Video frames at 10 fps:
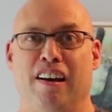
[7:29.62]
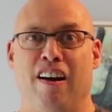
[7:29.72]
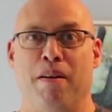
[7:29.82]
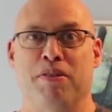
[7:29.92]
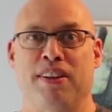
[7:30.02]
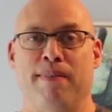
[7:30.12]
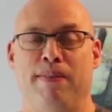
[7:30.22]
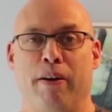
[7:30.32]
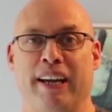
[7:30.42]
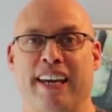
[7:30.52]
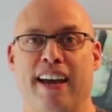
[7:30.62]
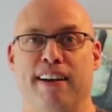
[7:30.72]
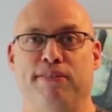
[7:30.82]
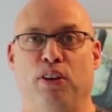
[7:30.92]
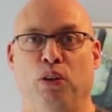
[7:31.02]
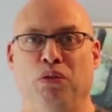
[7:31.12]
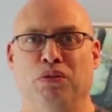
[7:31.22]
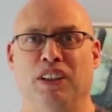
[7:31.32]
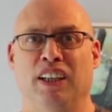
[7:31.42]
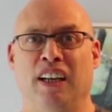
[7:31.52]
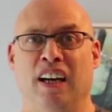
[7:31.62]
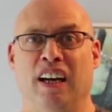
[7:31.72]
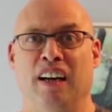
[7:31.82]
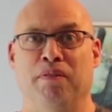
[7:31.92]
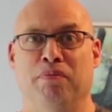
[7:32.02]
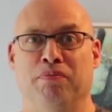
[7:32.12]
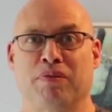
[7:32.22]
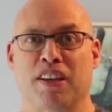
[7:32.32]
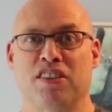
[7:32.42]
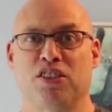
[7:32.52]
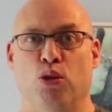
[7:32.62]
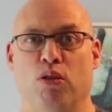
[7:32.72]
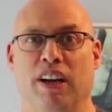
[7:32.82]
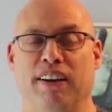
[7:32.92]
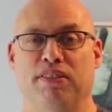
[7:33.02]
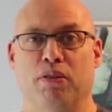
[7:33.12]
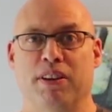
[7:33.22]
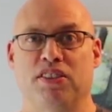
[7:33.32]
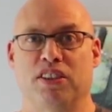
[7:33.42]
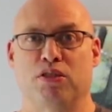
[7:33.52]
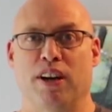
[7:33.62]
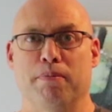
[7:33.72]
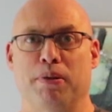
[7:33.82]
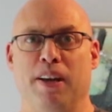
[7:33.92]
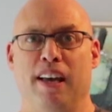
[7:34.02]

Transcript: was then very careful snorkeling for the rest of the trip.